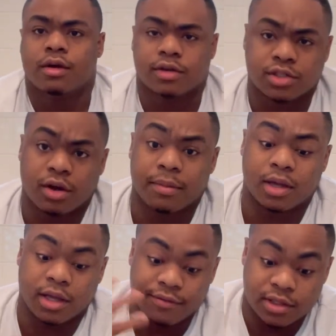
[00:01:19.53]
So I'm gonna
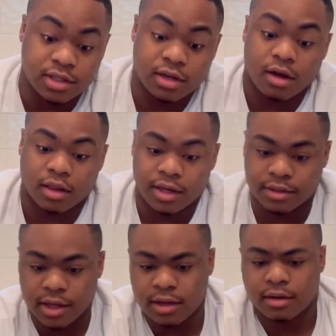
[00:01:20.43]
give it to y'all like
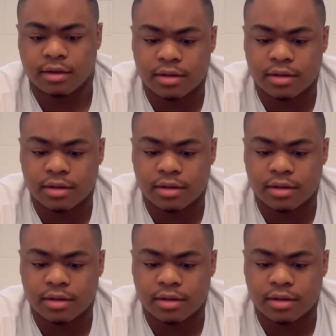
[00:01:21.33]
that.